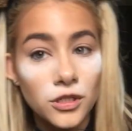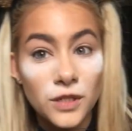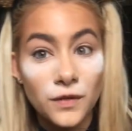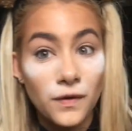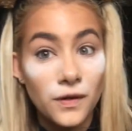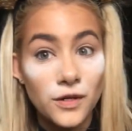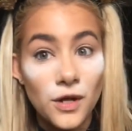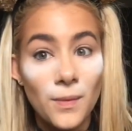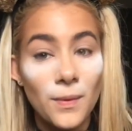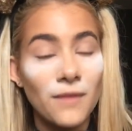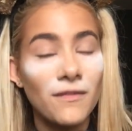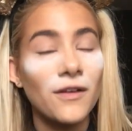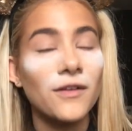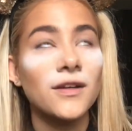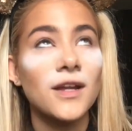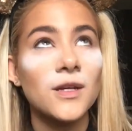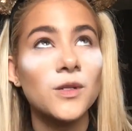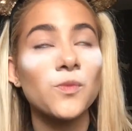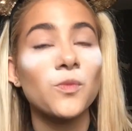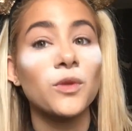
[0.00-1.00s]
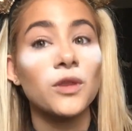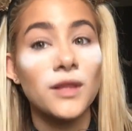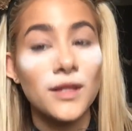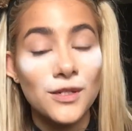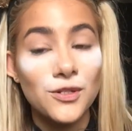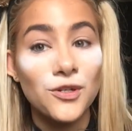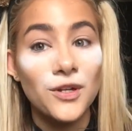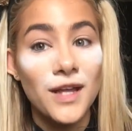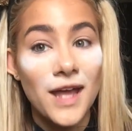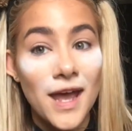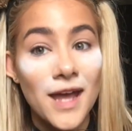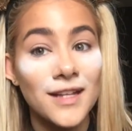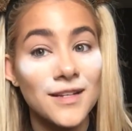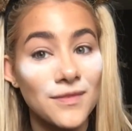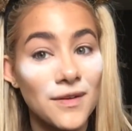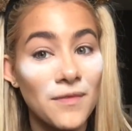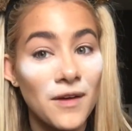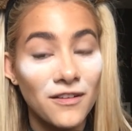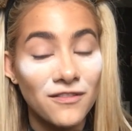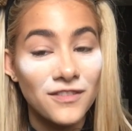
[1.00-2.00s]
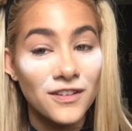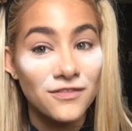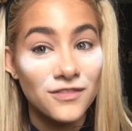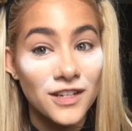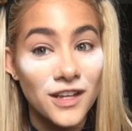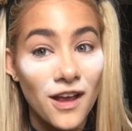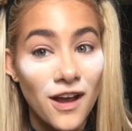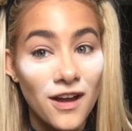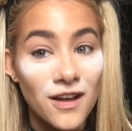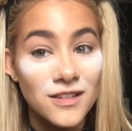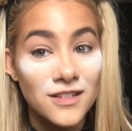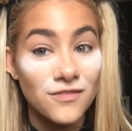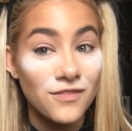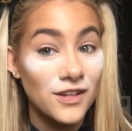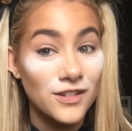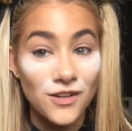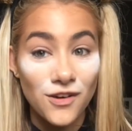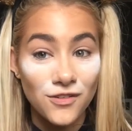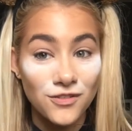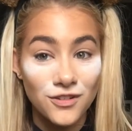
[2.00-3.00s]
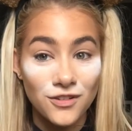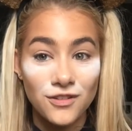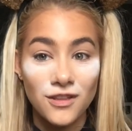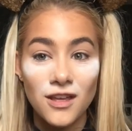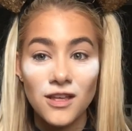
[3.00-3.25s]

So if I don't, my foundation will literally age me about 50 years if I don't do